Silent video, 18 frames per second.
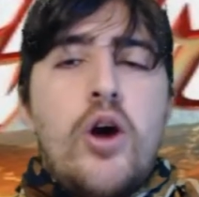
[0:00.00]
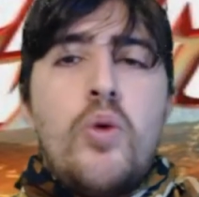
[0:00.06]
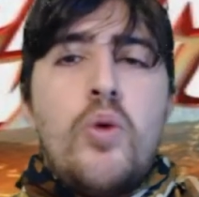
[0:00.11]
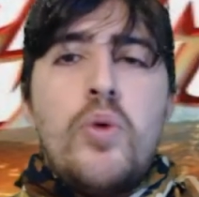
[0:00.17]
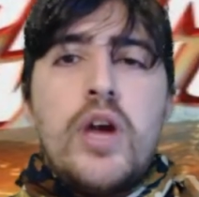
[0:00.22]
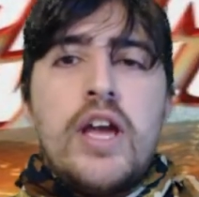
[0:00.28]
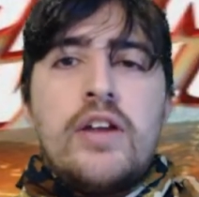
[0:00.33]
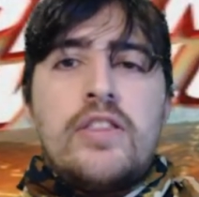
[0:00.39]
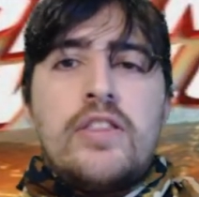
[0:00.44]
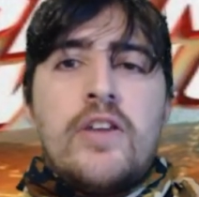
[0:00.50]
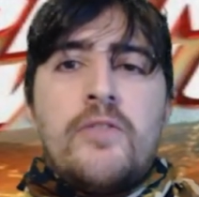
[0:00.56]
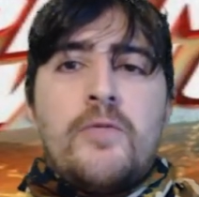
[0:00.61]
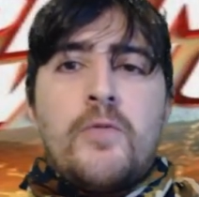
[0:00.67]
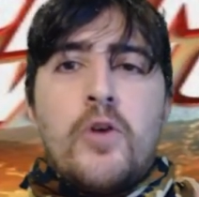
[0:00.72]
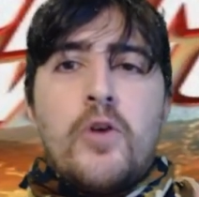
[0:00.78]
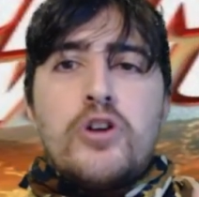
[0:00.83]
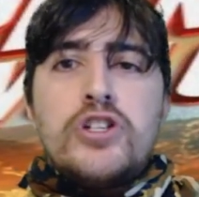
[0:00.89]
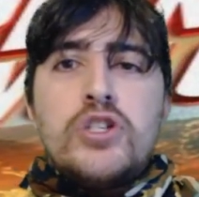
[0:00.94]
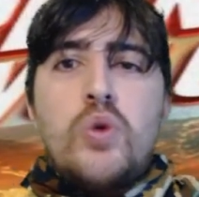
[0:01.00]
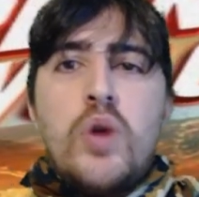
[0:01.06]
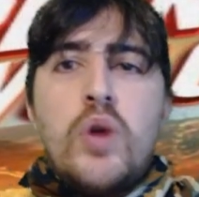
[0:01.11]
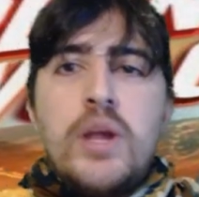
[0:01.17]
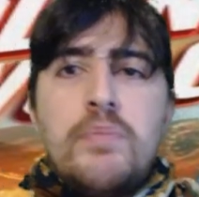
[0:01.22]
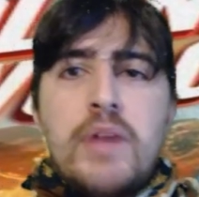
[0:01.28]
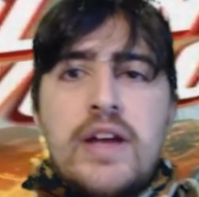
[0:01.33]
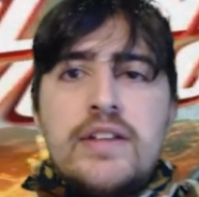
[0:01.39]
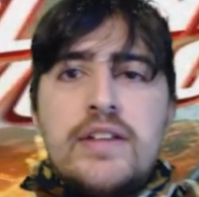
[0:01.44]
the first
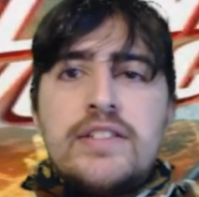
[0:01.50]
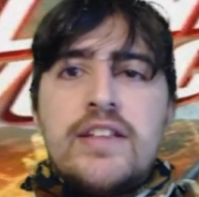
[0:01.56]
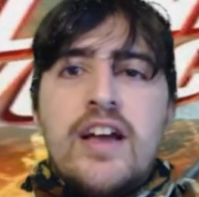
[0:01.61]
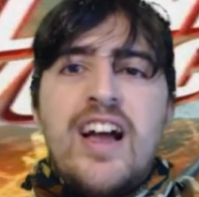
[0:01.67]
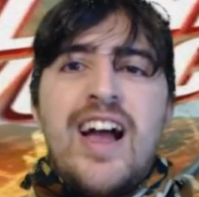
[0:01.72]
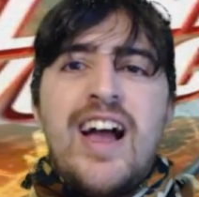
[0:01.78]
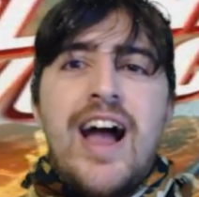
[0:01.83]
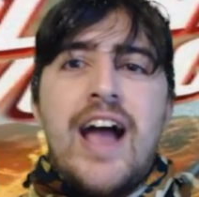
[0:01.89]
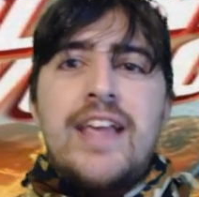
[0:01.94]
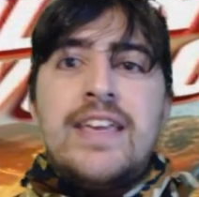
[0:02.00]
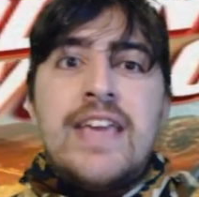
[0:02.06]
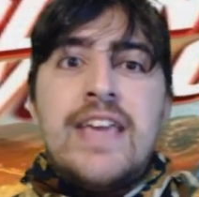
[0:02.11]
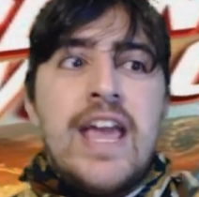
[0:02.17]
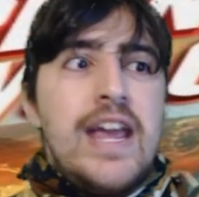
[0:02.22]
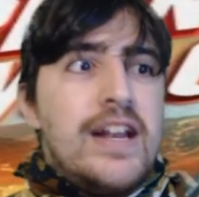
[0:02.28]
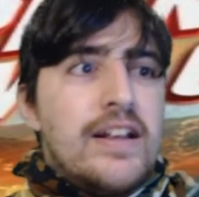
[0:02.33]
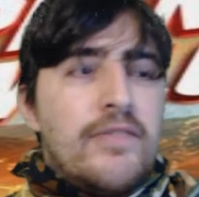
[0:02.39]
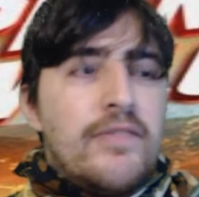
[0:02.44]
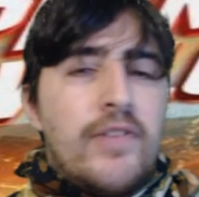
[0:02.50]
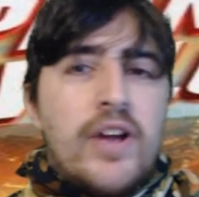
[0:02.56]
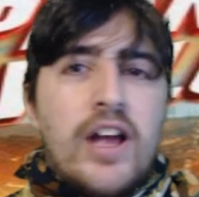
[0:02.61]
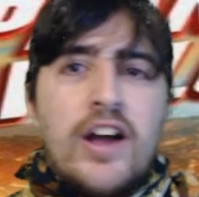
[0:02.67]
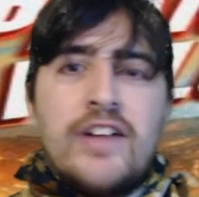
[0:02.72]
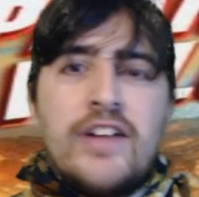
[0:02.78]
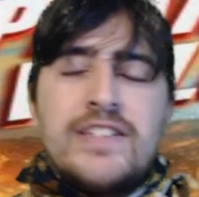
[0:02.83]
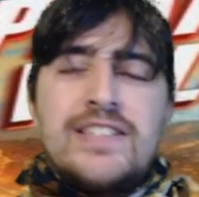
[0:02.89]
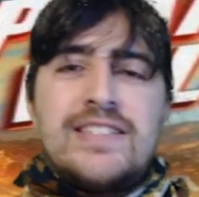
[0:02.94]
20 minutes I gave
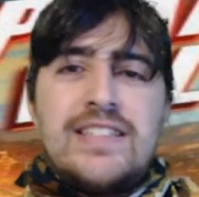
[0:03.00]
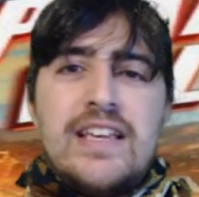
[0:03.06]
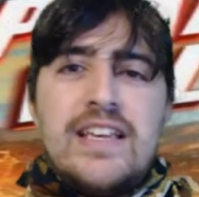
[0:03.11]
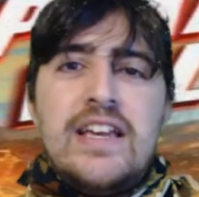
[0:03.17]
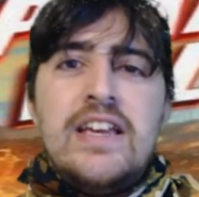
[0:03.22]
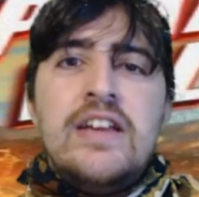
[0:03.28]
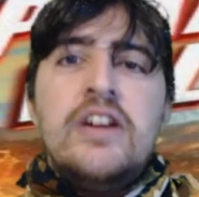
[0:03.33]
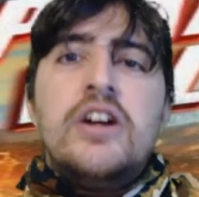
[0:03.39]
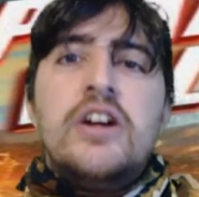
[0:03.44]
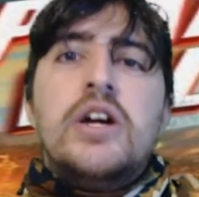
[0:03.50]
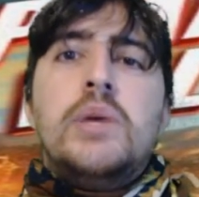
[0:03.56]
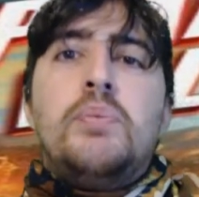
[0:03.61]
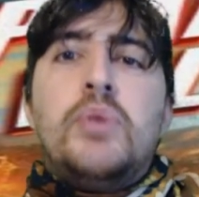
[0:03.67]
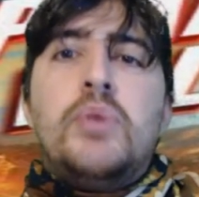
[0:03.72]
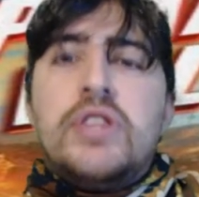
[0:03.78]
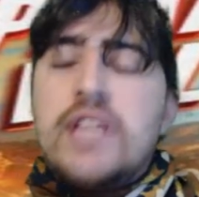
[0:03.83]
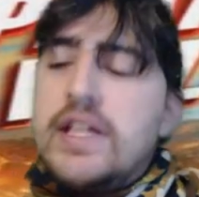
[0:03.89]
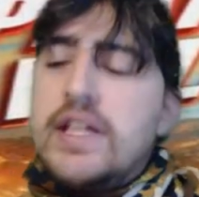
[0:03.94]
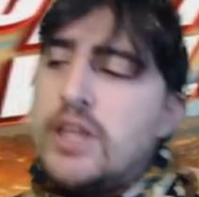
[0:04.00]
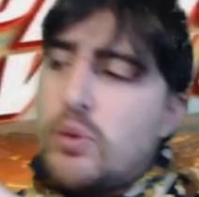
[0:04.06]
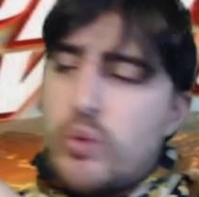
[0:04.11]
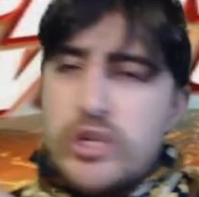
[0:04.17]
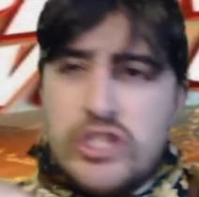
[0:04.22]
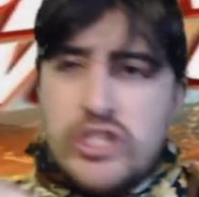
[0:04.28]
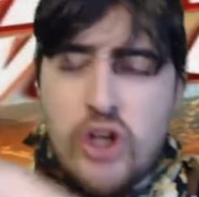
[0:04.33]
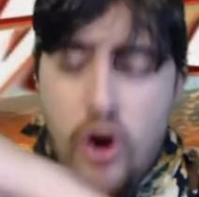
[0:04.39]
it a C, but then the